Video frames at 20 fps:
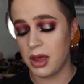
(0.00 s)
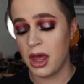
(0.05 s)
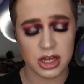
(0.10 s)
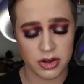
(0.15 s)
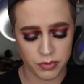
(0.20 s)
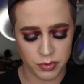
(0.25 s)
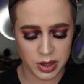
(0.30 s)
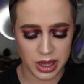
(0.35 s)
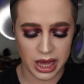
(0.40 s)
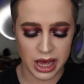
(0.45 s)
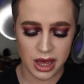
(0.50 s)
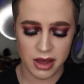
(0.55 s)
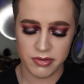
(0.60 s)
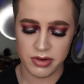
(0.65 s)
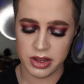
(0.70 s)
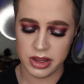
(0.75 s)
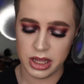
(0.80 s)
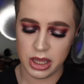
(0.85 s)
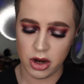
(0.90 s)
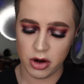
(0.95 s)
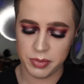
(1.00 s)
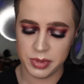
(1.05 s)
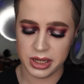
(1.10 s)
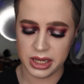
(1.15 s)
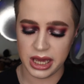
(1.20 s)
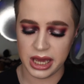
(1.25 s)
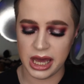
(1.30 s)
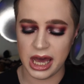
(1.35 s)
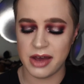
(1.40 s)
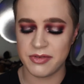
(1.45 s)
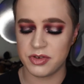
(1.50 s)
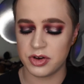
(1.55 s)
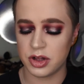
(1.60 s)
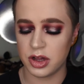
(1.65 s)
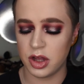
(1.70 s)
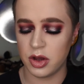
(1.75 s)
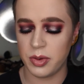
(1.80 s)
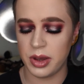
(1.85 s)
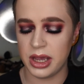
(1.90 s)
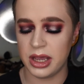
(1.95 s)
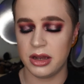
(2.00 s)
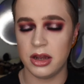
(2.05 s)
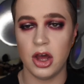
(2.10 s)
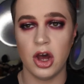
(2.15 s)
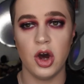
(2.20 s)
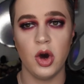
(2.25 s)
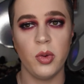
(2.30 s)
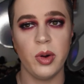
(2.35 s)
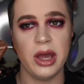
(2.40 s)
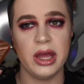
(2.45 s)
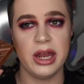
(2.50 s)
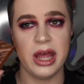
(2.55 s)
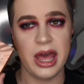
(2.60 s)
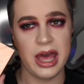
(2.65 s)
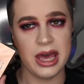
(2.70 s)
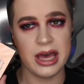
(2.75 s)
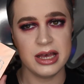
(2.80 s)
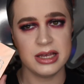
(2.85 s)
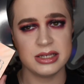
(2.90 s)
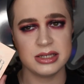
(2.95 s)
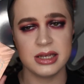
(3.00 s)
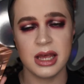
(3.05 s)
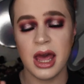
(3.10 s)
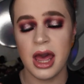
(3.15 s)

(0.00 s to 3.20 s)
First off, we have the Urban Decay Afterglow in ONS.